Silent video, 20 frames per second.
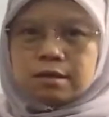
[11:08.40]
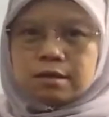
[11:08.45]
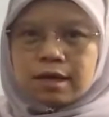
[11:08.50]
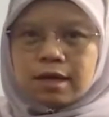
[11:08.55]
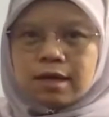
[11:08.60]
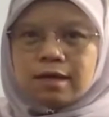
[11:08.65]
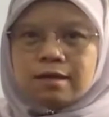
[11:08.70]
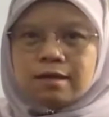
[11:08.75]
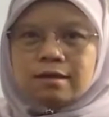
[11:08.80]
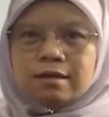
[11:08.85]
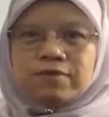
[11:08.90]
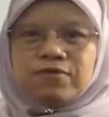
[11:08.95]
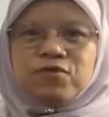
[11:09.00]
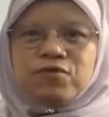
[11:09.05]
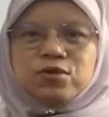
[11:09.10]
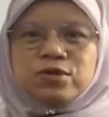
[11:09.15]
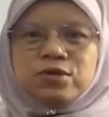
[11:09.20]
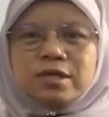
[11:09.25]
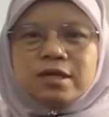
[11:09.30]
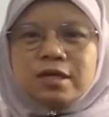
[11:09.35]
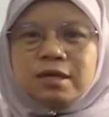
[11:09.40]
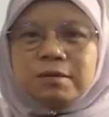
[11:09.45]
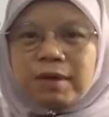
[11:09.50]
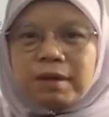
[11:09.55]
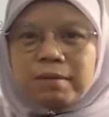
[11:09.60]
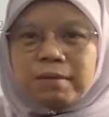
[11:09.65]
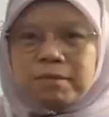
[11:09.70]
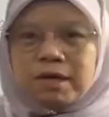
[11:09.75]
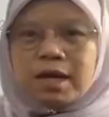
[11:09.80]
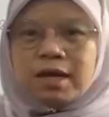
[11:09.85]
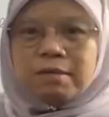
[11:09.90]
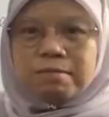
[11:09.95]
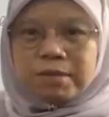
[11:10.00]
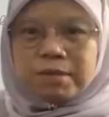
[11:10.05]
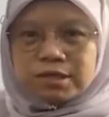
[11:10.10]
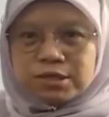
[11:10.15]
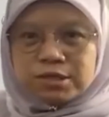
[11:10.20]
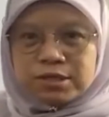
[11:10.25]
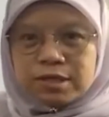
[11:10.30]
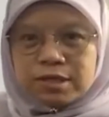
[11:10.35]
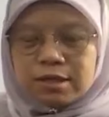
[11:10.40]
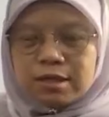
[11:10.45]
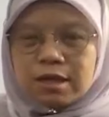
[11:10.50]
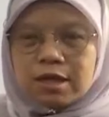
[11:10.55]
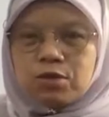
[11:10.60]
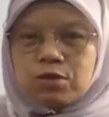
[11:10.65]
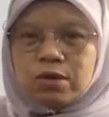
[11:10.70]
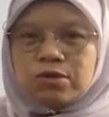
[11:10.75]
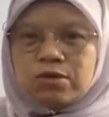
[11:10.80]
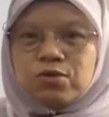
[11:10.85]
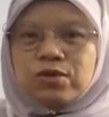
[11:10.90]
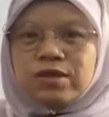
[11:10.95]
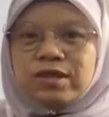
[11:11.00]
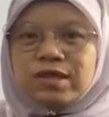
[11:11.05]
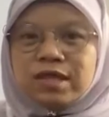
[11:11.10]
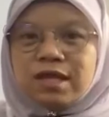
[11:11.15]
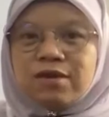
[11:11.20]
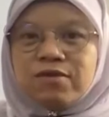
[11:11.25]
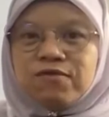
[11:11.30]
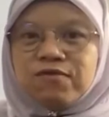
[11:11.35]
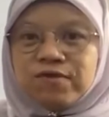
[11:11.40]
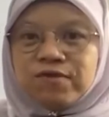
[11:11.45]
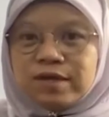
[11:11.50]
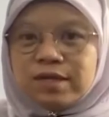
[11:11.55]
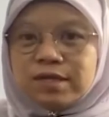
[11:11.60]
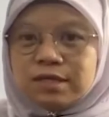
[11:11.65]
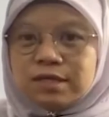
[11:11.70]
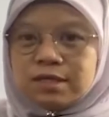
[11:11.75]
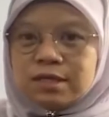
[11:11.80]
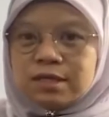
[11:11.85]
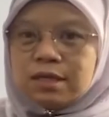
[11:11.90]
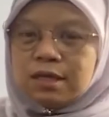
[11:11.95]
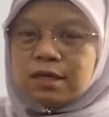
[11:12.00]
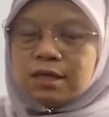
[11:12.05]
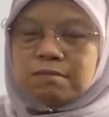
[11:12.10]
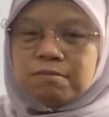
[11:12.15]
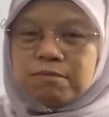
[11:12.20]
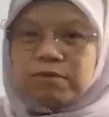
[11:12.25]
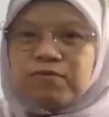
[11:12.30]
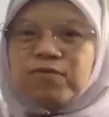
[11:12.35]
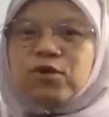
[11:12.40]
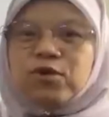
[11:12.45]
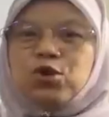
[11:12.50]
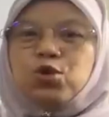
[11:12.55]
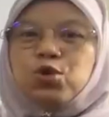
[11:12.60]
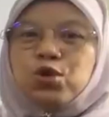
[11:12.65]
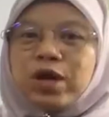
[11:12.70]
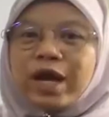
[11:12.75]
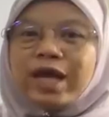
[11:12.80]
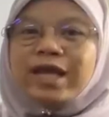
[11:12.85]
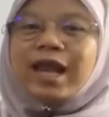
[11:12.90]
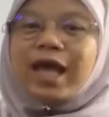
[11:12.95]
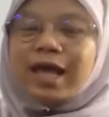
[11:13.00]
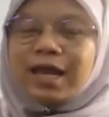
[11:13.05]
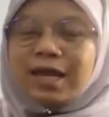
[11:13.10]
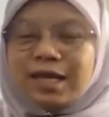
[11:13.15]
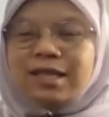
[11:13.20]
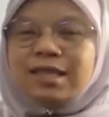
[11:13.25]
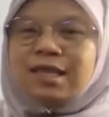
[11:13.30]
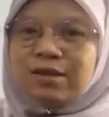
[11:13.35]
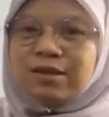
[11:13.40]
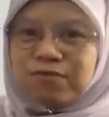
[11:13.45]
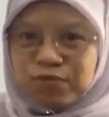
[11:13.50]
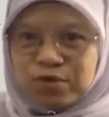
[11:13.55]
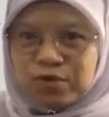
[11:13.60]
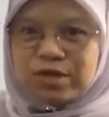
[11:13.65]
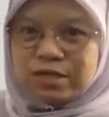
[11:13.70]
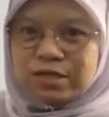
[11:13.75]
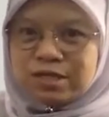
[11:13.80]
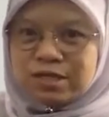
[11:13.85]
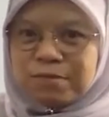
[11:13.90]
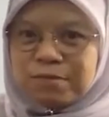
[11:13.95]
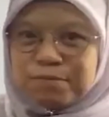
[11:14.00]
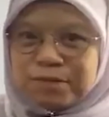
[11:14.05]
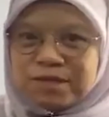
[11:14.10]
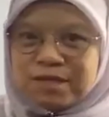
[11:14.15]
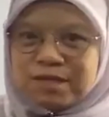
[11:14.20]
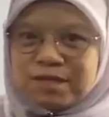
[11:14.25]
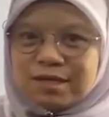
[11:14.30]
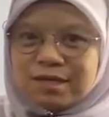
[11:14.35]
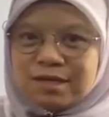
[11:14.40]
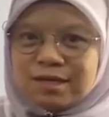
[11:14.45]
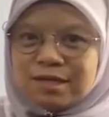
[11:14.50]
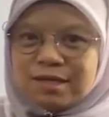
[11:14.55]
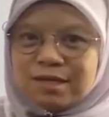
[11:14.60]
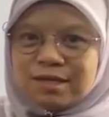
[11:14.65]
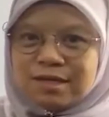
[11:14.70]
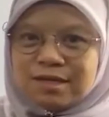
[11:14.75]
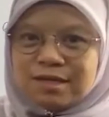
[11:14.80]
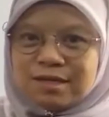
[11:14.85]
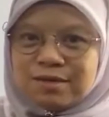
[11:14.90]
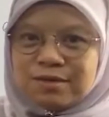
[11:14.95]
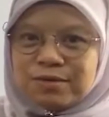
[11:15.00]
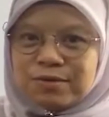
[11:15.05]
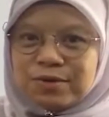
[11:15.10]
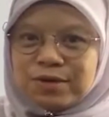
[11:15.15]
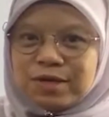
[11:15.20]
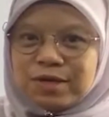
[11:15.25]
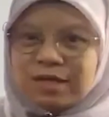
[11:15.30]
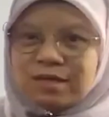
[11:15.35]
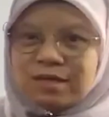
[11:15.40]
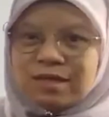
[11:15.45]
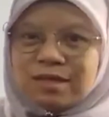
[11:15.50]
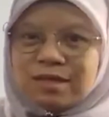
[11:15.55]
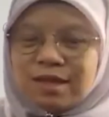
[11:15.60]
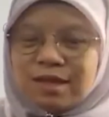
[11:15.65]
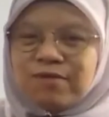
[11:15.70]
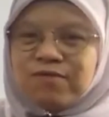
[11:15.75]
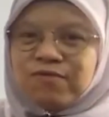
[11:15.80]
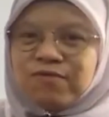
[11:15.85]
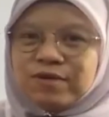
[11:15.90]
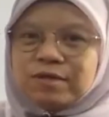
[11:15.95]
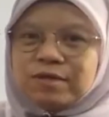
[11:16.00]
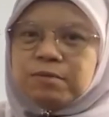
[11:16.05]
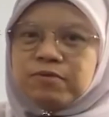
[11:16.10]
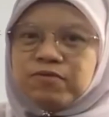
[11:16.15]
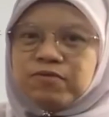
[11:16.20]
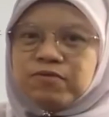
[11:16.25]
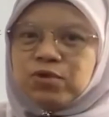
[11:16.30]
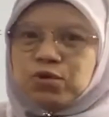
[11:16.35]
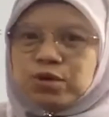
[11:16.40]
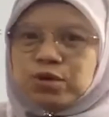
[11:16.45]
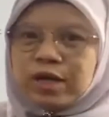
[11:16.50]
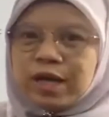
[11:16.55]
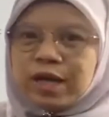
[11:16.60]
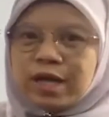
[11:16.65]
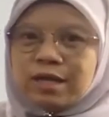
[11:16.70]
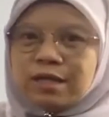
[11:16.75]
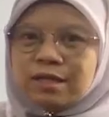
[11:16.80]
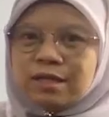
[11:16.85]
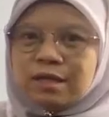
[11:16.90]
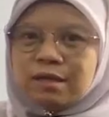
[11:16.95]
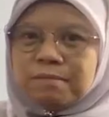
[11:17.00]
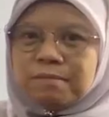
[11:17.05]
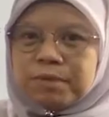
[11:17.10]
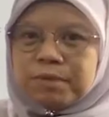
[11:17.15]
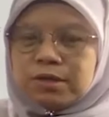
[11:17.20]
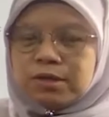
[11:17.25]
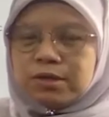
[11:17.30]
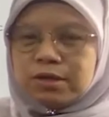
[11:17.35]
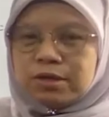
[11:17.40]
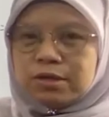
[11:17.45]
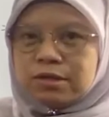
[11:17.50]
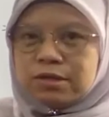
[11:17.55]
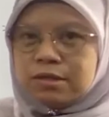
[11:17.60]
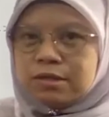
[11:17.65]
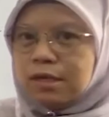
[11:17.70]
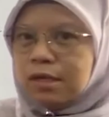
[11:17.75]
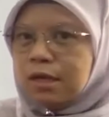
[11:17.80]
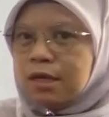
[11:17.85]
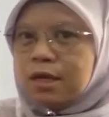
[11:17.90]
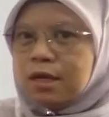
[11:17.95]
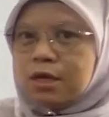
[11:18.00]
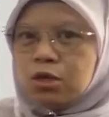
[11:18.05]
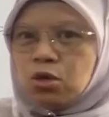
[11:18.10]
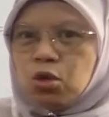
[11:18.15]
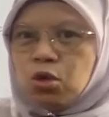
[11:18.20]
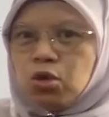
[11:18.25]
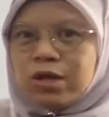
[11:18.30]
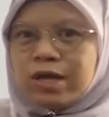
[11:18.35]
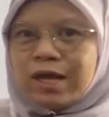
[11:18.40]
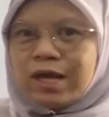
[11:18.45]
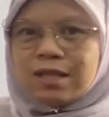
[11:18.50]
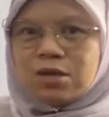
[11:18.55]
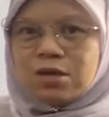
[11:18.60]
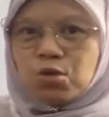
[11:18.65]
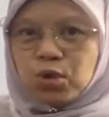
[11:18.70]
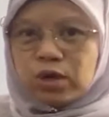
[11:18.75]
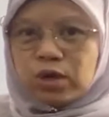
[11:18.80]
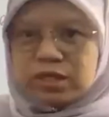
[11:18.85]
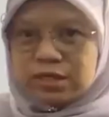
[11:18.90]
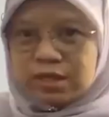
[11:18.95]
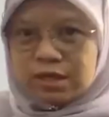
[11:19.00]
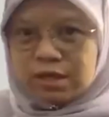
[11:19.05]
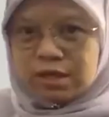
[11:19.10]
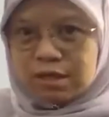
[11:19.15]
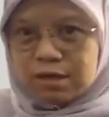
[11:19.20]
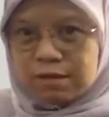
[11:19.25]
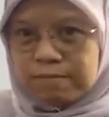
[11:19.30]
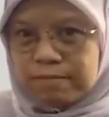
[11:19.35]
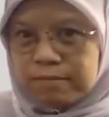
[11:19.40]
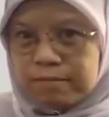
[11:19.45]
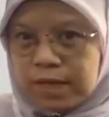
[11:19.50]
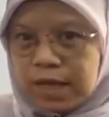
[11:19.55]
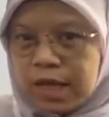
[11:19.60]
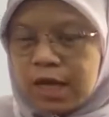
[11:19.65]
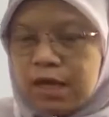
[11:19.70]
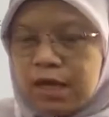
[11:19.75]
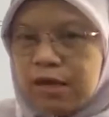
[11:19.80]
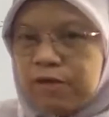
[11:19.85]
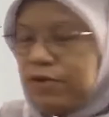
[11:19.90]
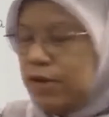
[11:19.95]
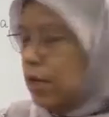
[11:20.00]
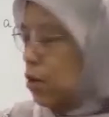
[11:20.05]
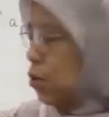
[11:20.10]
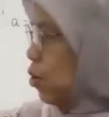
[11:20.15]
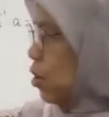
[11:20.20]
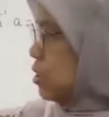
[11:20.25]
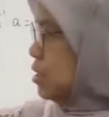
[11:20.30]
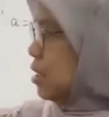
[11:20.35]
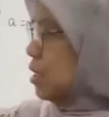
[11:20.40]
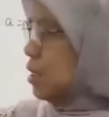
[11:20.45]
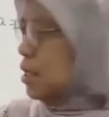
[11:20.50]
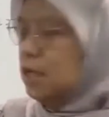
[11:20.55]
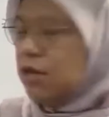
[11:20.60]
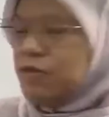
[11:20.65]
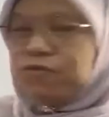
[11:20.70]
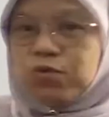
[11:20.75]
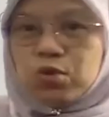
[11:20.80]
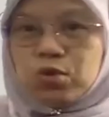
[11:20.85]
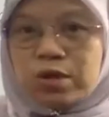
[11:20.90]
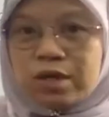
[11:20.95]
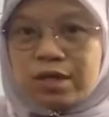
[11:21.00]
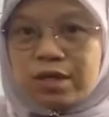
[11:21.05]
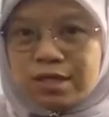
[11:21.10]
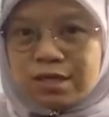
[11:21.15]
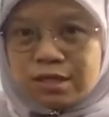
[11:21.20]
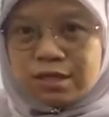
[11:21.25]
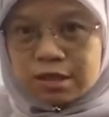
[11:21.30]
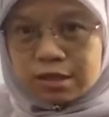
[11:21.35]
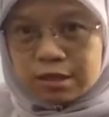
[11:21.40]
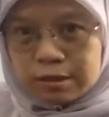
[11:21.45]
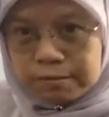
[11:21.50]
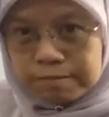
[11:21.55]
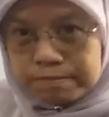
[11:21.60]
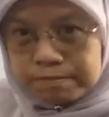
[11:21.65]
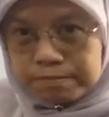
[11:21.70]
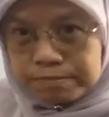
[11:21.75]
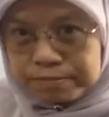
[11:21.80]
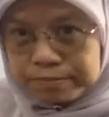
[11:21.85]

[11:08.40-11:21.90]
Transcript: And if you still remember, I mentioned that you have to think first before you write anything for this chapter, right? Think first before you write anything, because you look at the question. If the question gives you integer,